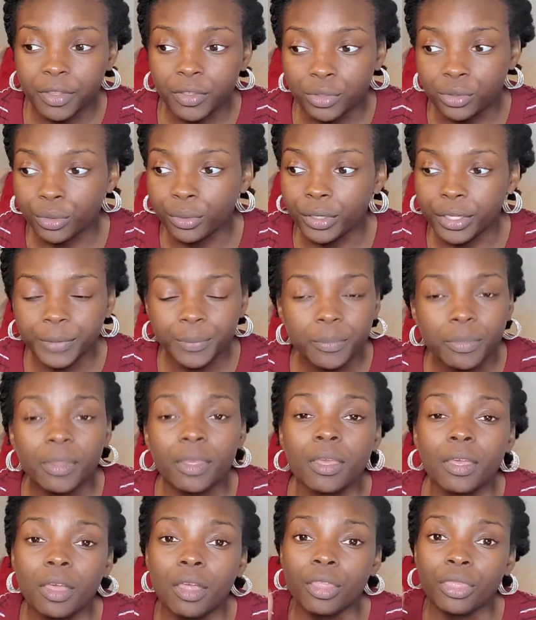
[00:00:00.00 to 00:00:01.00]
the story,
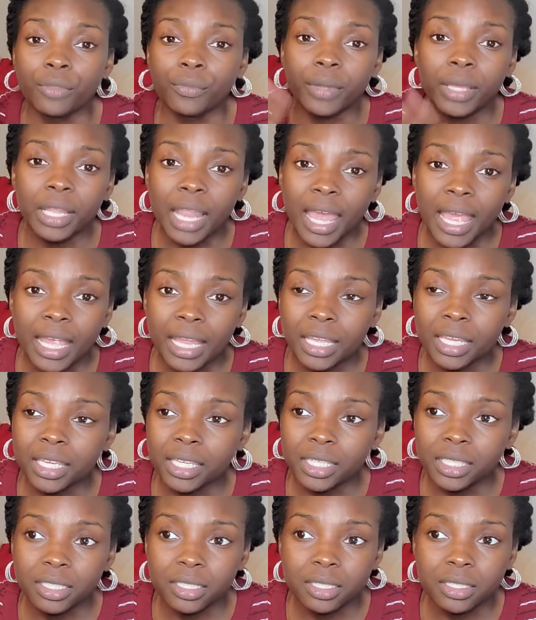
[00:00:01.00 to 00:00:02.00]
3
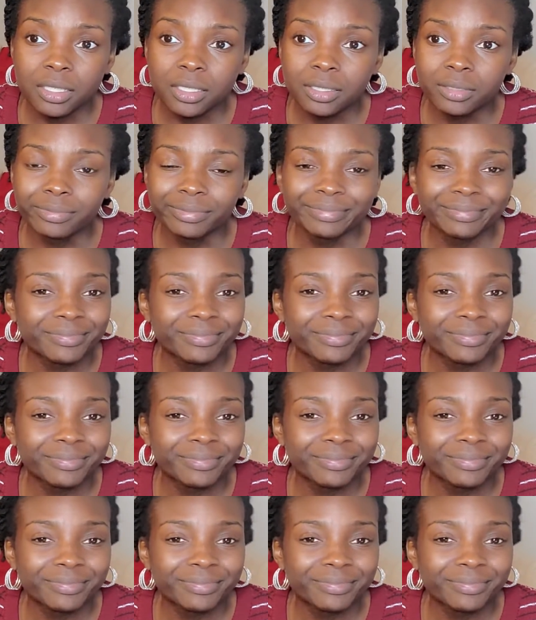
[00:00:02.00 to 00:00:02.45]
ladies.